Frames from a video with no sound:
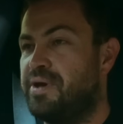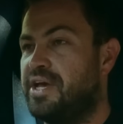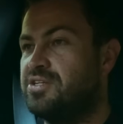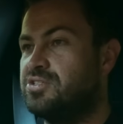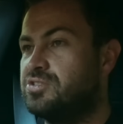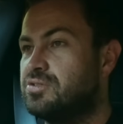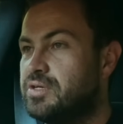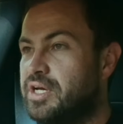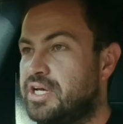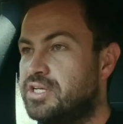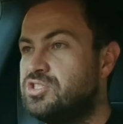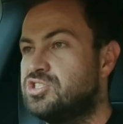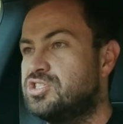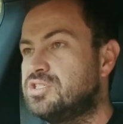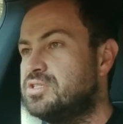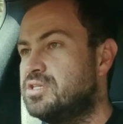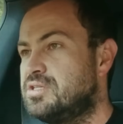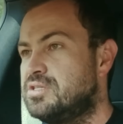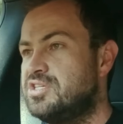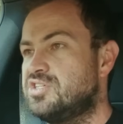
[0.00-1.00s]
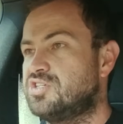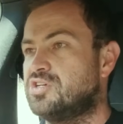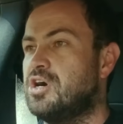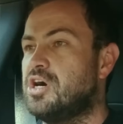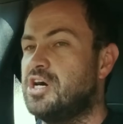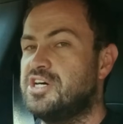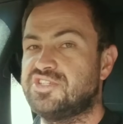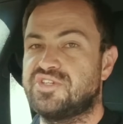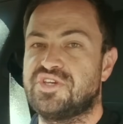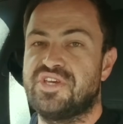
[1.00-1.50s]
petrol engine in these
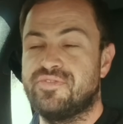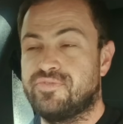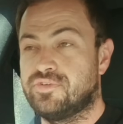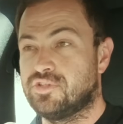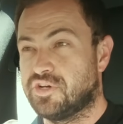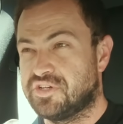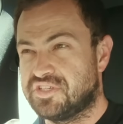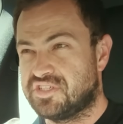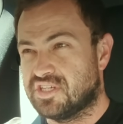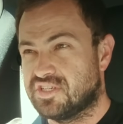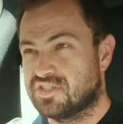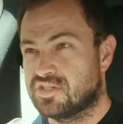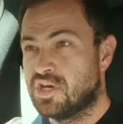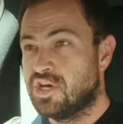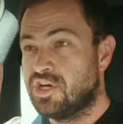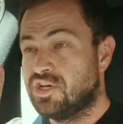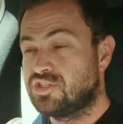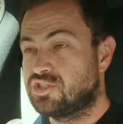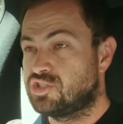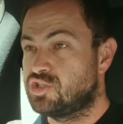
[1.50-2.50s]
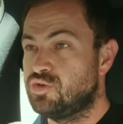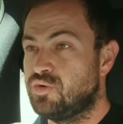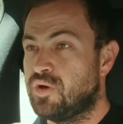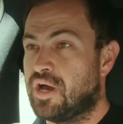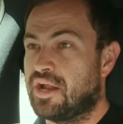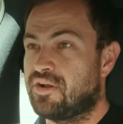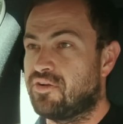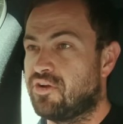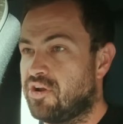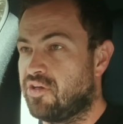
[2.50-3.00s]
cars. So even though it says
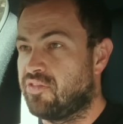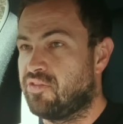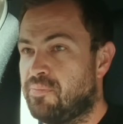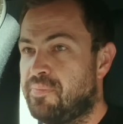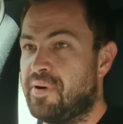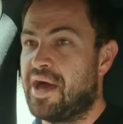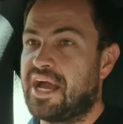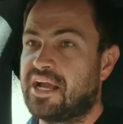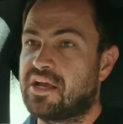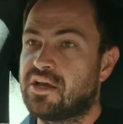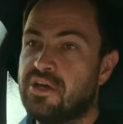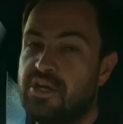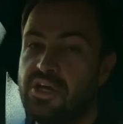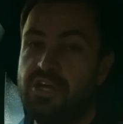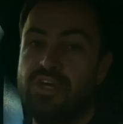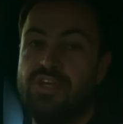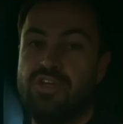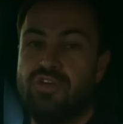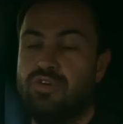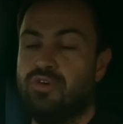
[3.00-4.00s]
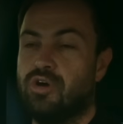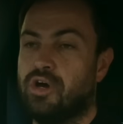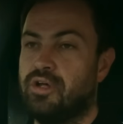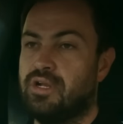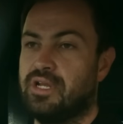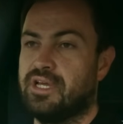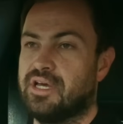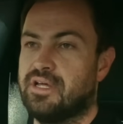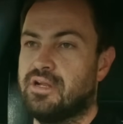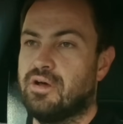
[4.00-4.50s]
200 on the back, you
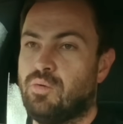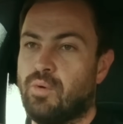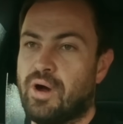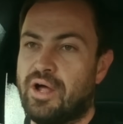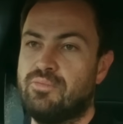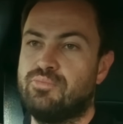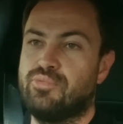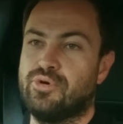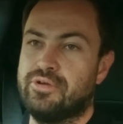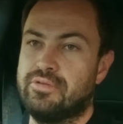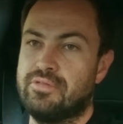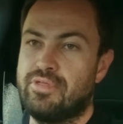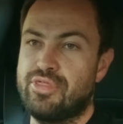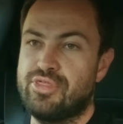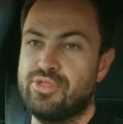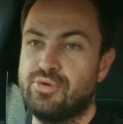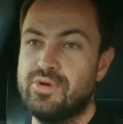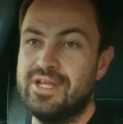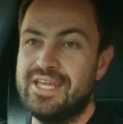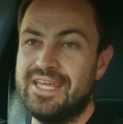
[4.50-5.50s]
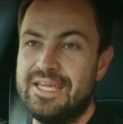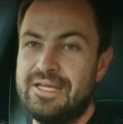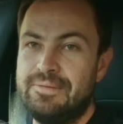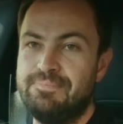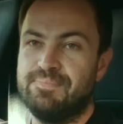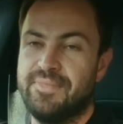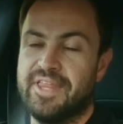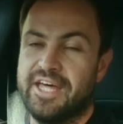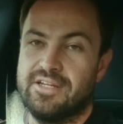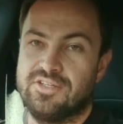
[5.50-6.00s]
only get a
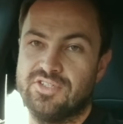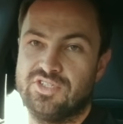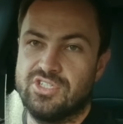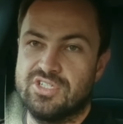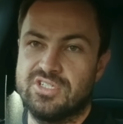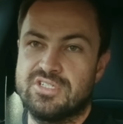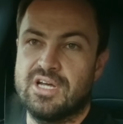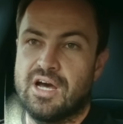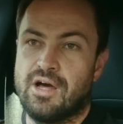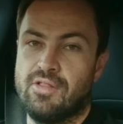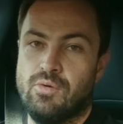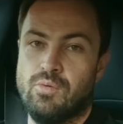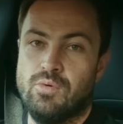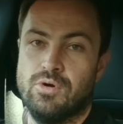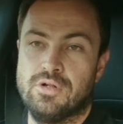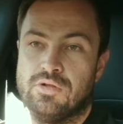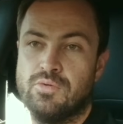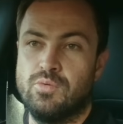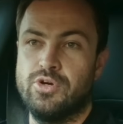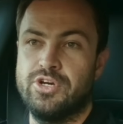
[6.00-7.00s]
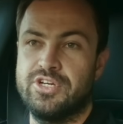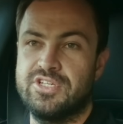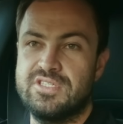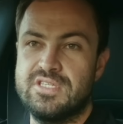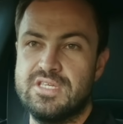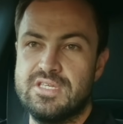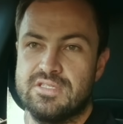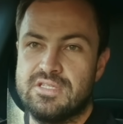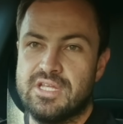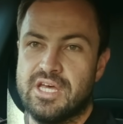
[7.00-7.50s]
1.3. That is just how the world works
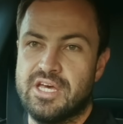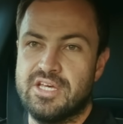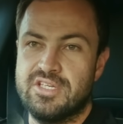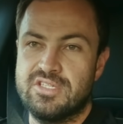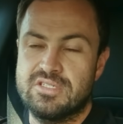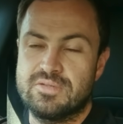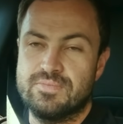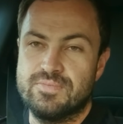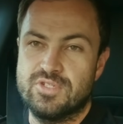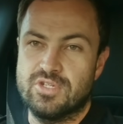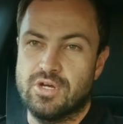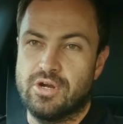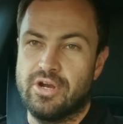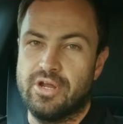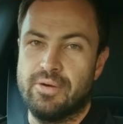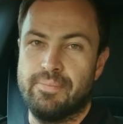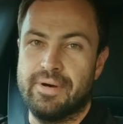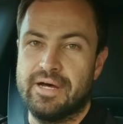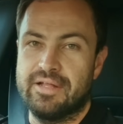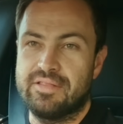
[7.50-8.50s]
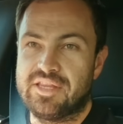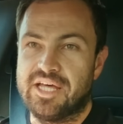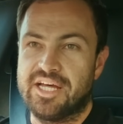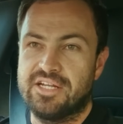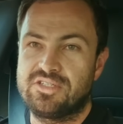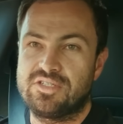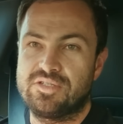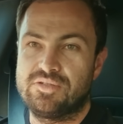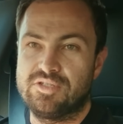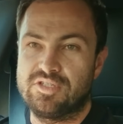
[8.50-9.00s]
these days. Sorry about
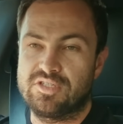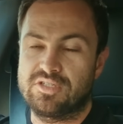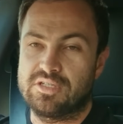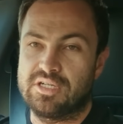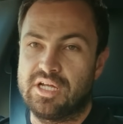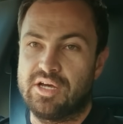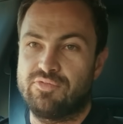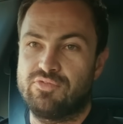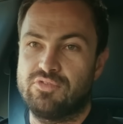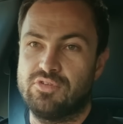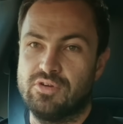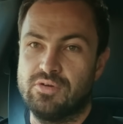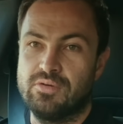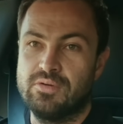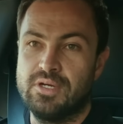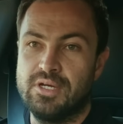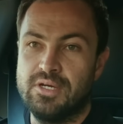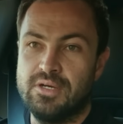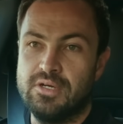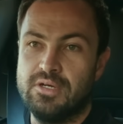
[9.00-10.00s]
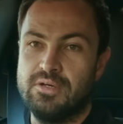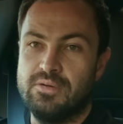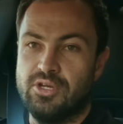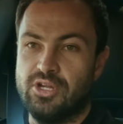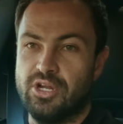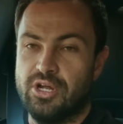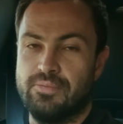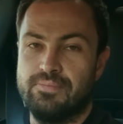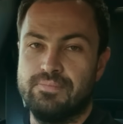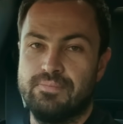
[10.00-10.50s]
that. You're just gonna have to,
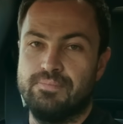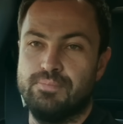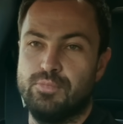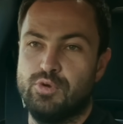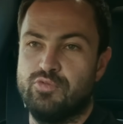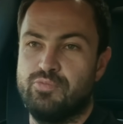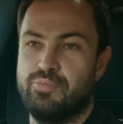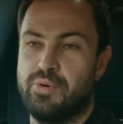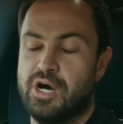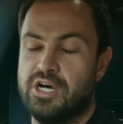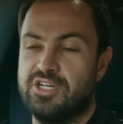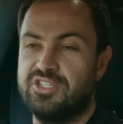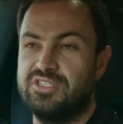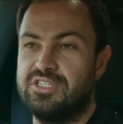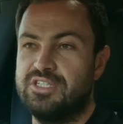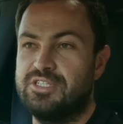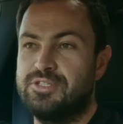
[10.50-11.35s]
move past